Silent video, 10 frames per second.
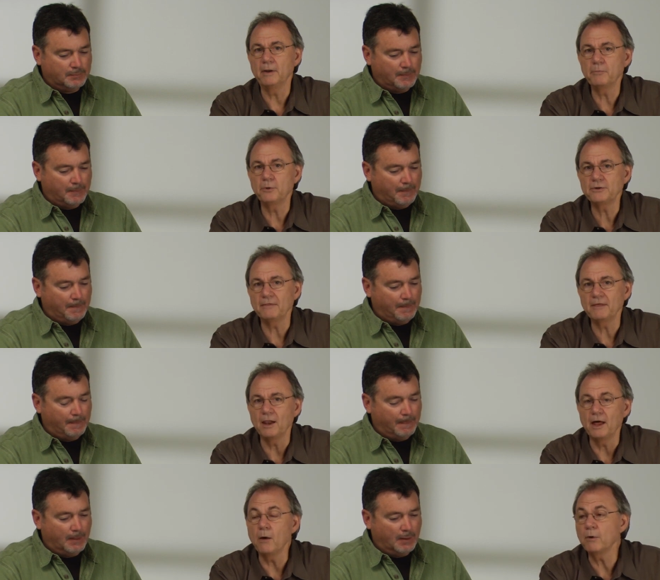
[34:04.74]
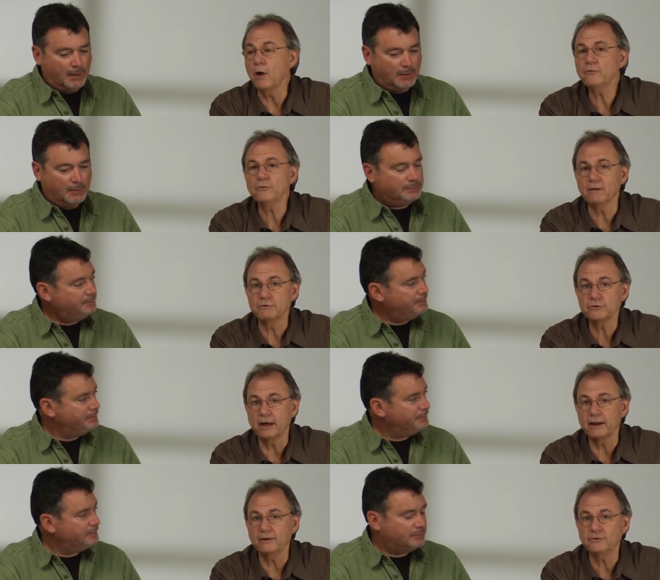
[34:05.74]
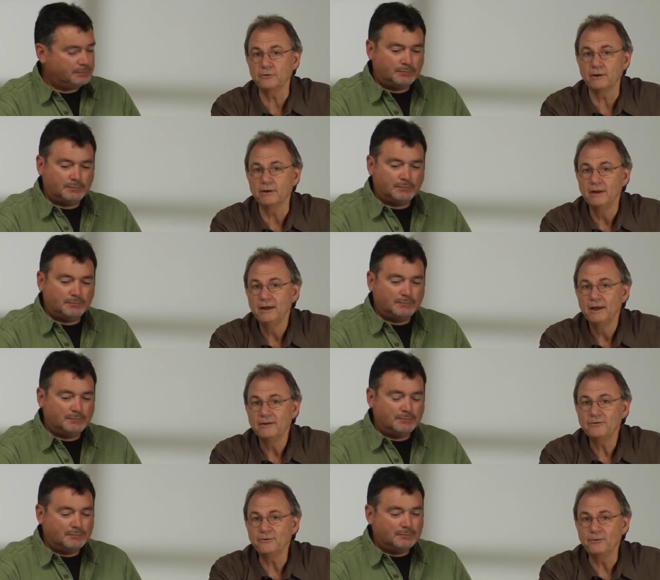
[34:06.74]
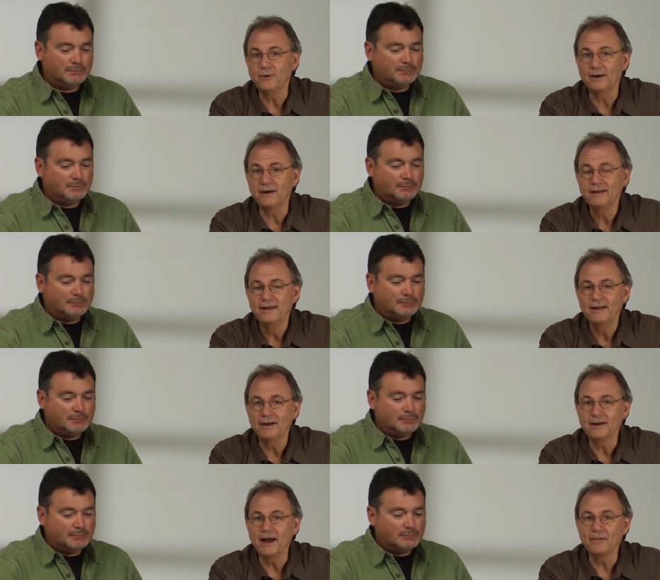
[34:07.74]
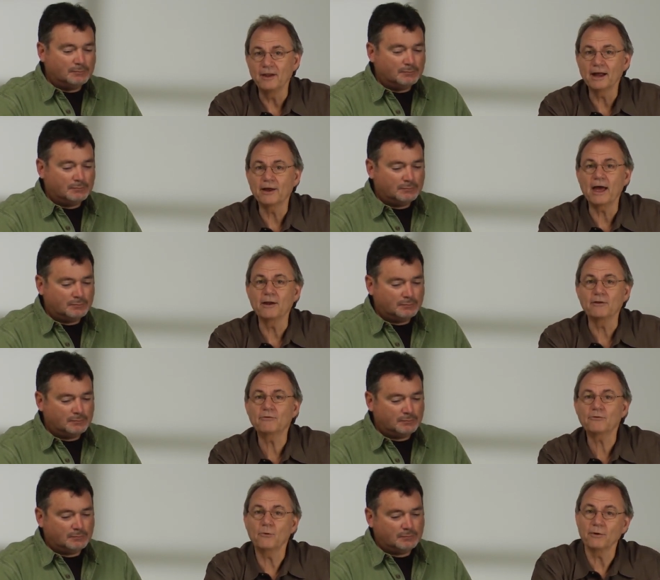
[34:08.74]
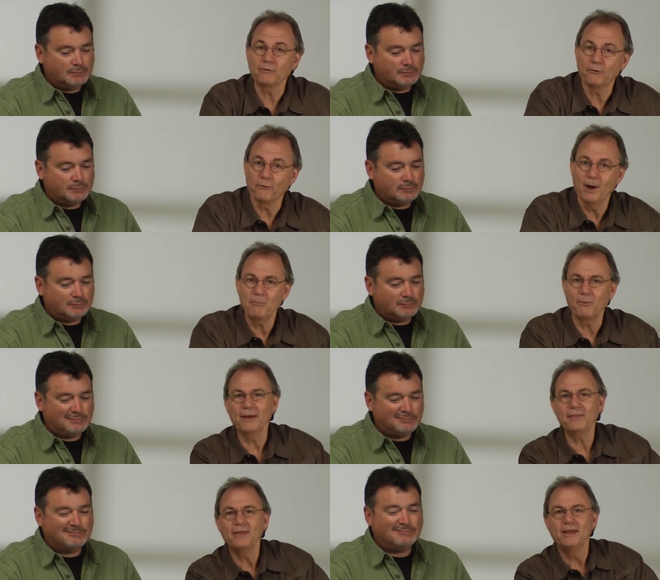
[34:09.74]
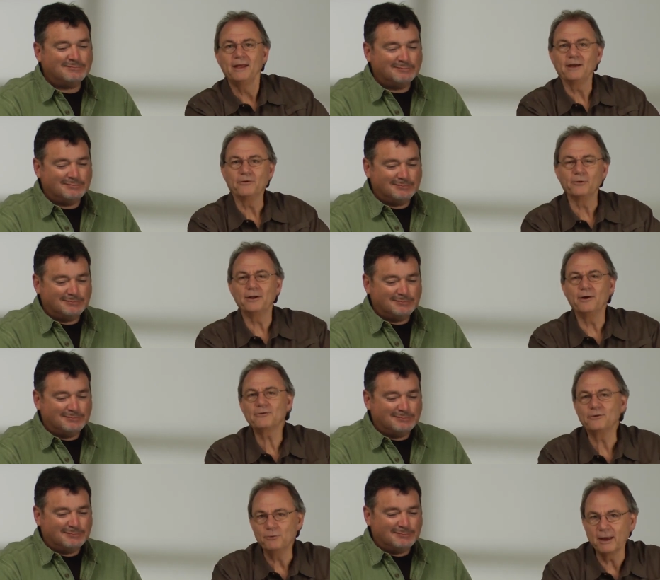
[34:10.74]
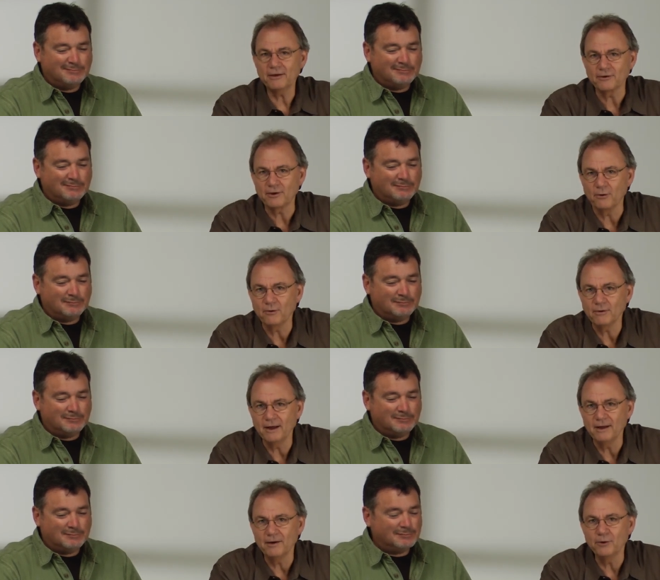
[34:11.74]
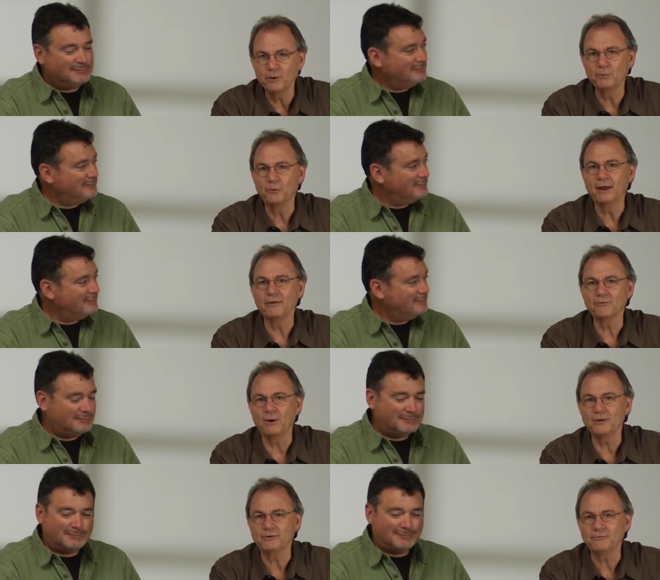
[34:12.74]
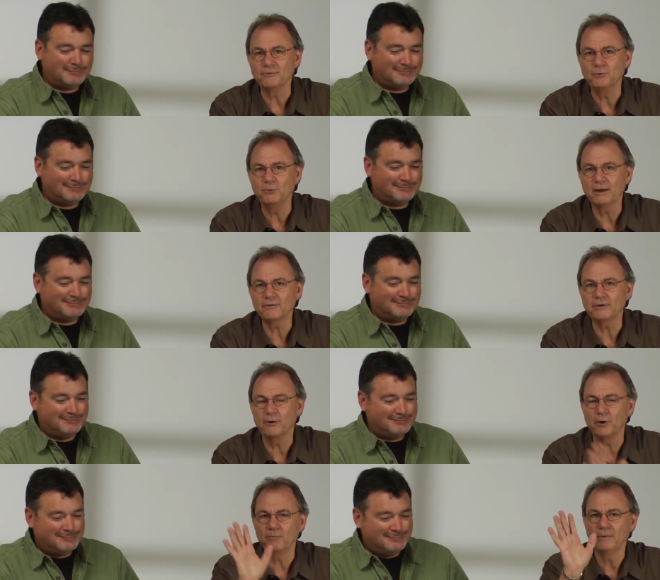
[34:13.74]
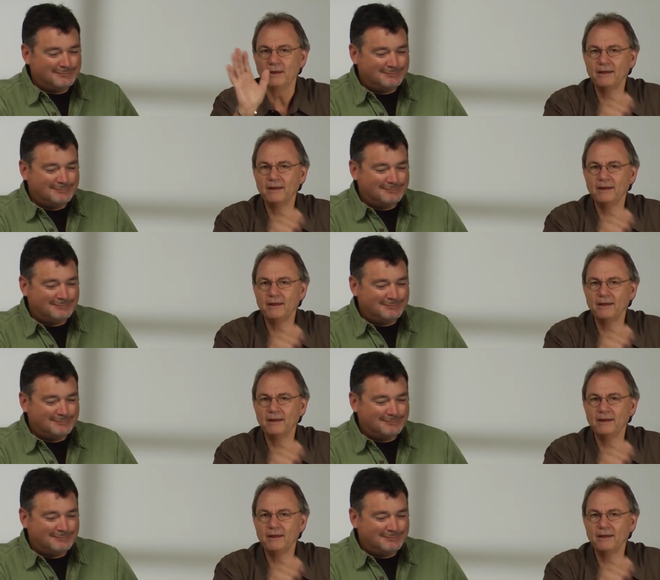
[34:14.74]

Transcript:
Speaker 1: I appreciate that a lot. I want to also give a shout out to, to uh, a guy that I kind of sort of grew up with in Ruidoso, New Mexico. Uh, Herb Brunel is watching from New Mexico. Herb,